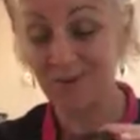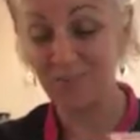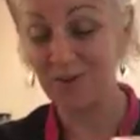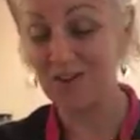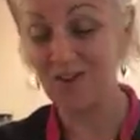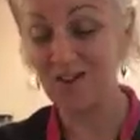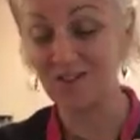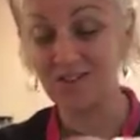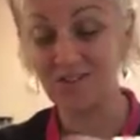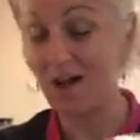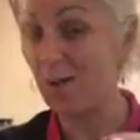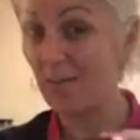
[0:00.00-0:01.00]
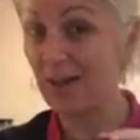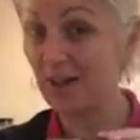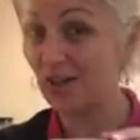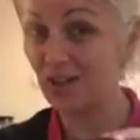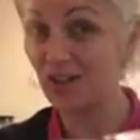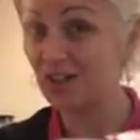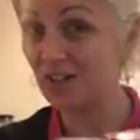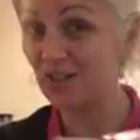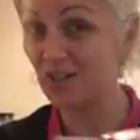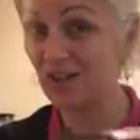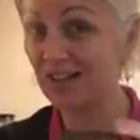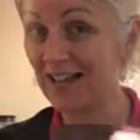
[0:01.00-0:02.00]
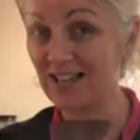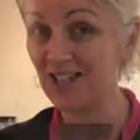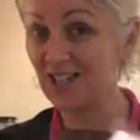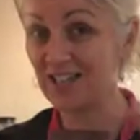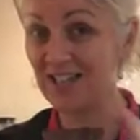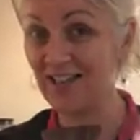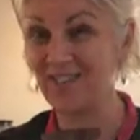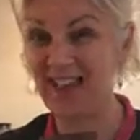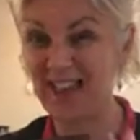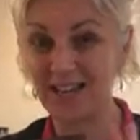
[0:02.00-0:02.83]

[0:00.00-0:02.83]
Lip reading: because compound or cooking chocolate actually doesn't have